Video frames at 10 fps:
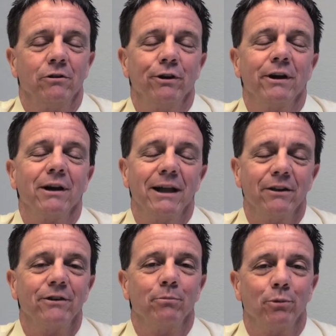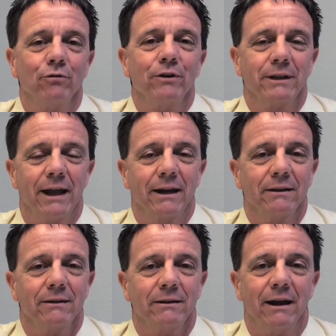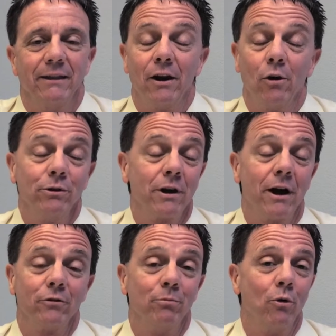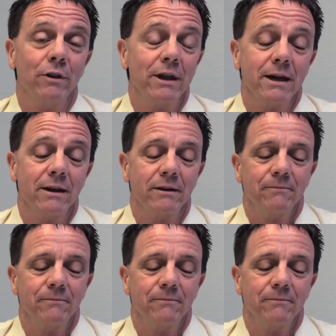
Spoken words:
you get a less than perfect tenant. And that always costs more in the end.